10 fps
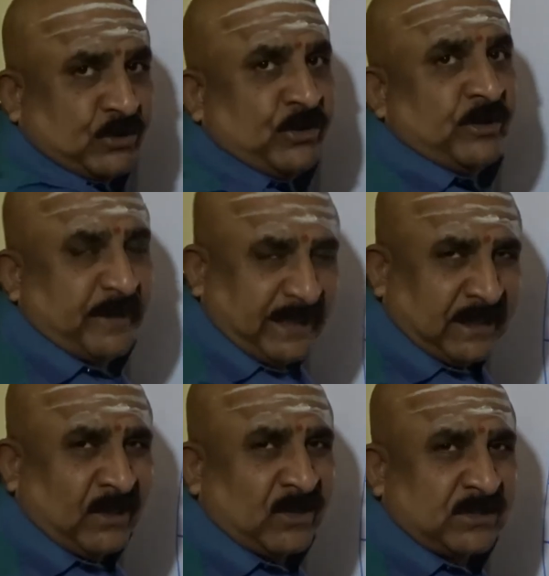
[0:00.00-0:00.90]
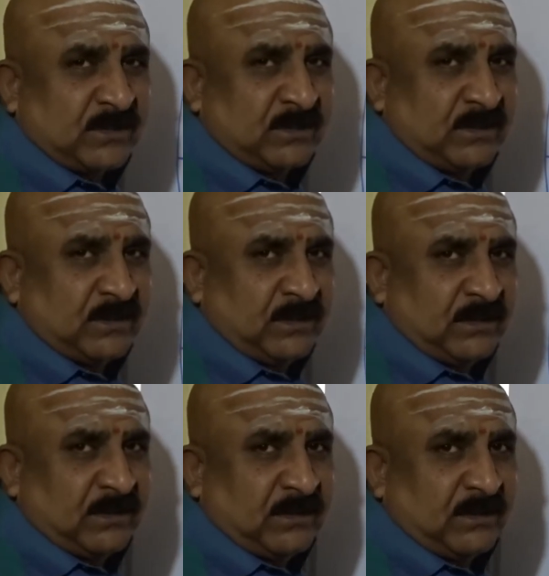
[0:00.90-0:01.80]
going to bring a loss.
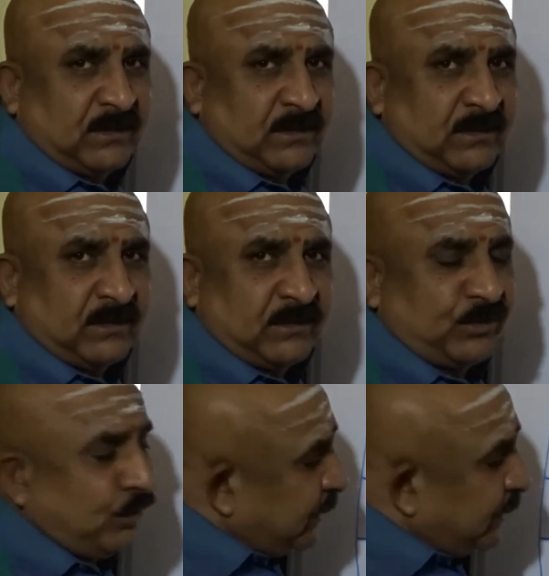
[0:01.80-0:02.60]
Through